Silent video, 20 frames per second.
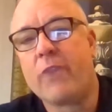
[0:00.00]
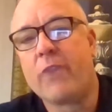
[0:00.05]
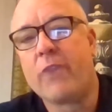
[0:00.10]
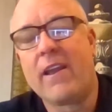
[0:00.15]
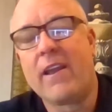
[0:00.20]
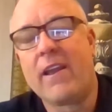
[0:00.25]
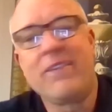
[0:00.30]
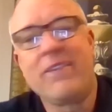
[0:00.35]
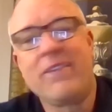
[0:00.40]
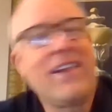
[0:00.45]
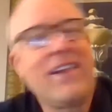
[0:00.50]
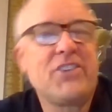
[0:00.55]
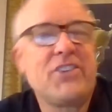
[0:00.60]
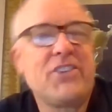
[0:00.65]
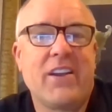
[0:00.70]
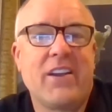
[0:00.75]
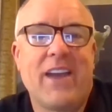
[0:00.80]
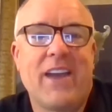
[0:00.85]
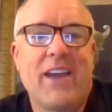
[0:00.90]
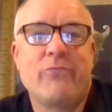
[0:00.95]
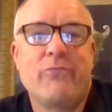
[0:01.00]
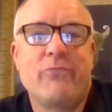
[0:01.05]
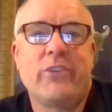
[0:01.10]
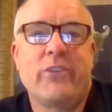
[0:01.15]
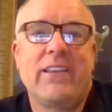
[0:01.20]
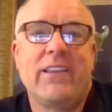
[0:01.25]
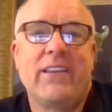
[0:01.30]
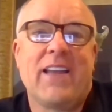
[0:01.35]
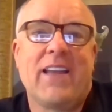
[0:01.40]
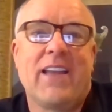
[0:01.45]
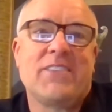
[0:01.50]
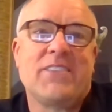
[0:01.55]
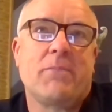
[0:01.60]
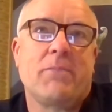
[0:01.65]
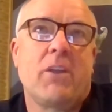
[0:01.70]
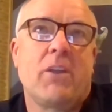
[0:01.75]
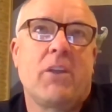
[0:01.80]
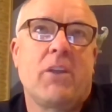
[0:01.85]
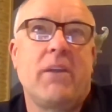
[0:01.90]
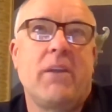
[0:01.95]
I thought, gosh, I'd really like
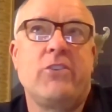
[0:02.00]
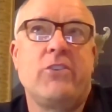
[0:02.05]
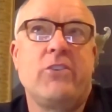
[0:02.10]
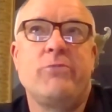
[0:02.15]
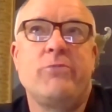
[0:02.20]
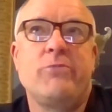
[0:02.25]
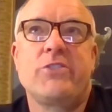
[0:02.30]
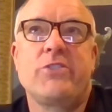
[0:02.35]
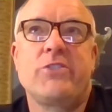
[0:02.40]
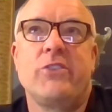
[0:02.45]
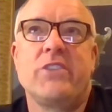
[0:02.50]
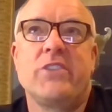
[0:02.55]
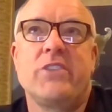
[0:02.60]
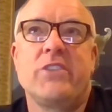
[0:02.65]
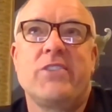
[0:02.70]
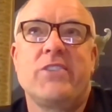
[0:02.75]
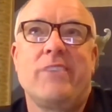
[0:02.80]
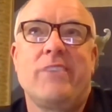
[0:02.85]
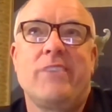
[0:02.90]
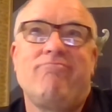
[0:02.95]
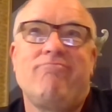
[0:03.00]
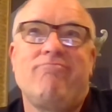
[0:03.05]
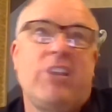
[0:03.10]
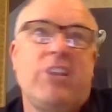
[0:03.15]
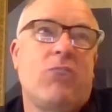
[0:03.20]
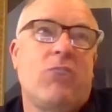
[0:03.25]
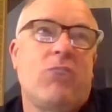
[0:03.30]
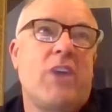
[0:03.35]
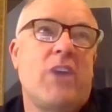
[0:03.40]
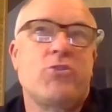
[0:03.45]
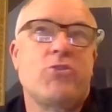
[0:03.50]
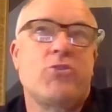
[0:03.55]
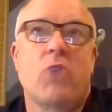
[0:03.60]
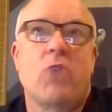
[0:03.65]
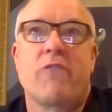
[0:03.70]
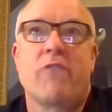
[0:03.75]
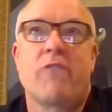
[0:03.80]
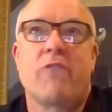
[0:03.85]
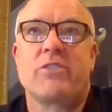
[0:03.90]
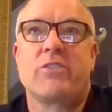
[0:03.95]
something on my tombstone that said, you know, Roger
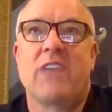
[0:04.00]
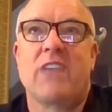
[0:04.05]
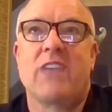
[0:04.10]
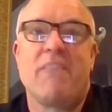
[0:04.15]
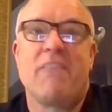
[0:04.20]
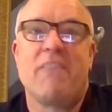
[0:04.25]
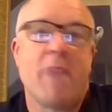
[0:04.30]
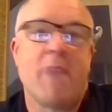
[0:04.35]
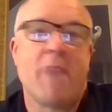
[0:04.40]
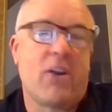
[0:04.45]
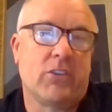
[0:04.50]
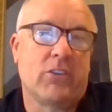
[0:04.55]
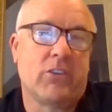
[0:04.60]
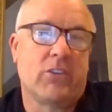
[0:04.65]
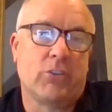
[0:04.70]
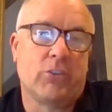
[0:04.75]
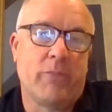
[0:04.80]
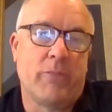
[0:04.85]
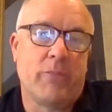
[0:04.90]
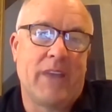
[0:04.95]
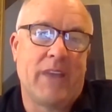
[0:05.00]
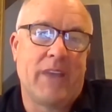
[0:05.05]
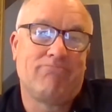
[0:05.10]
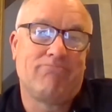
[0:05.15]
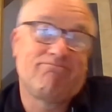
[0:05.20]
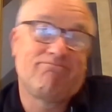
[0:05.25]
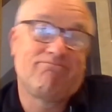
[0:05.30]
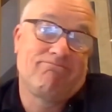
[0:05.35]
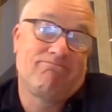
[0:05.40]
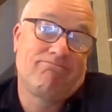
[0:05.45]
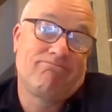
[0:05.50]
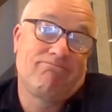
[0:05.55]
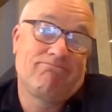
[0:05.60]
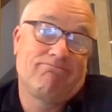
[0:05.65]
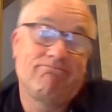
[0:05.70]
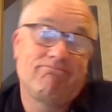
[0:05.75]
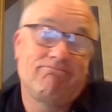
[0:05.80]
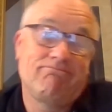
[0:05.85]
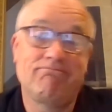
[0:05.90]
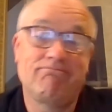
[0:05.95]
Crawford's life mattered a little bit.
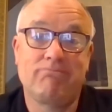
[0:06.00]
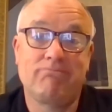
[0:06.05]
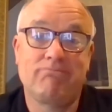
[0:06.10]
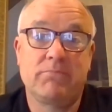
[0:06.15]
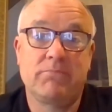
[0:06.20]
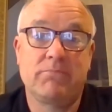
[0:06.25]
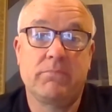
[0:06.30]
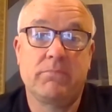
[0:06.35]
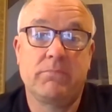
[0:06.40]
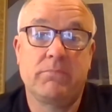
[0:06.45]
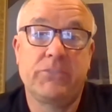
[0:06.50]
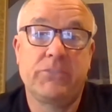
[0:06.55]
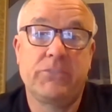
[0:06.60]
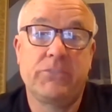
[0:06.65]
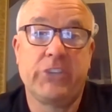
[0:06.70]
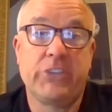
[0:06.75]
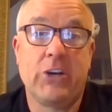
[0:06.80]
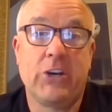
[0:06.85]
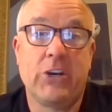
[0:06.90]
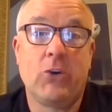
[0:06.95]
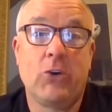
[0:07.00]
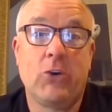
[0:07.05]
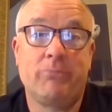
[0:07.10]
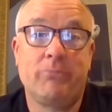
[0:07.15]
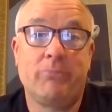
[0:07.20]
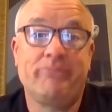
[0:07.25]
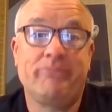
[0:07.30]
Mm-hmm. So.